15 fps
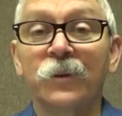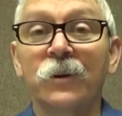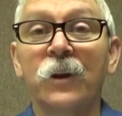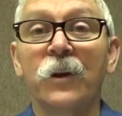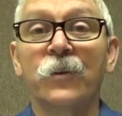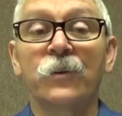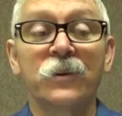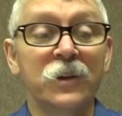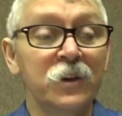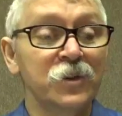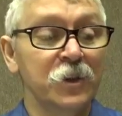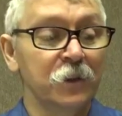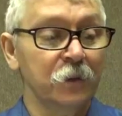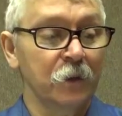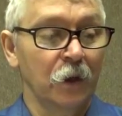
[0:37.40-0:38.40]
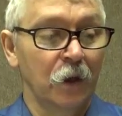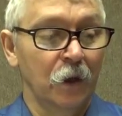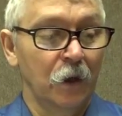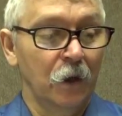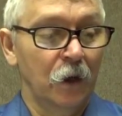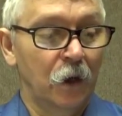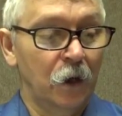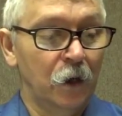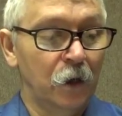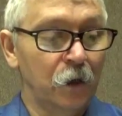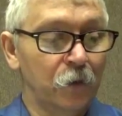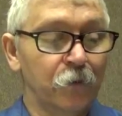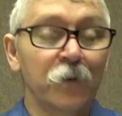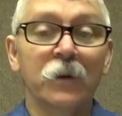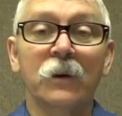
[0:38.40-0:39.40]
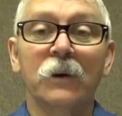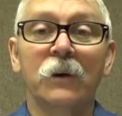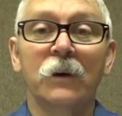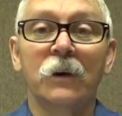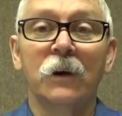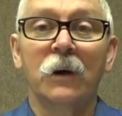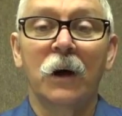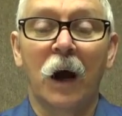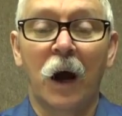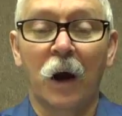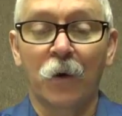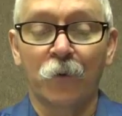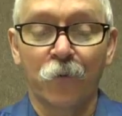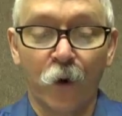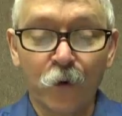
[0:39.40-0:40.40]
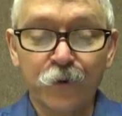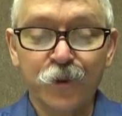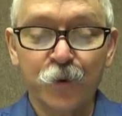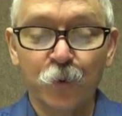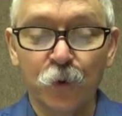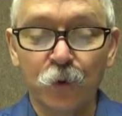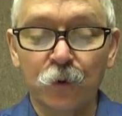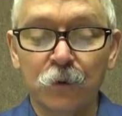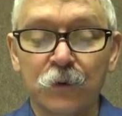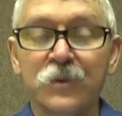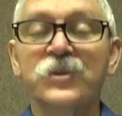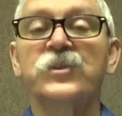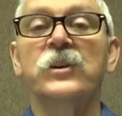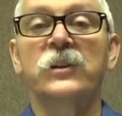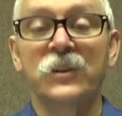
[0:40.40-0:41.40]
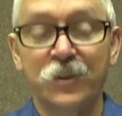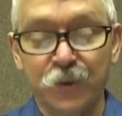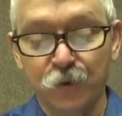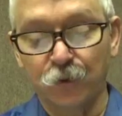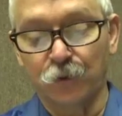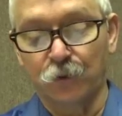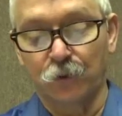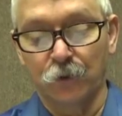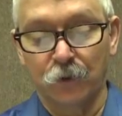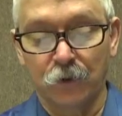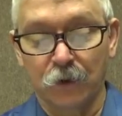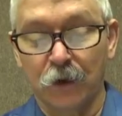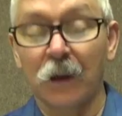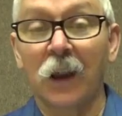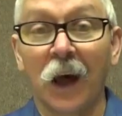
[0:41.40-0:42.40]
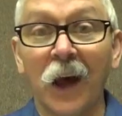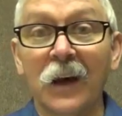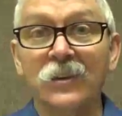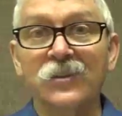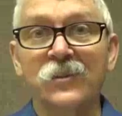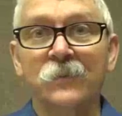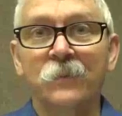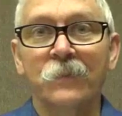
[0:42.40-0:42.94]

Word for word: to another edition of our virtual Sunday school class.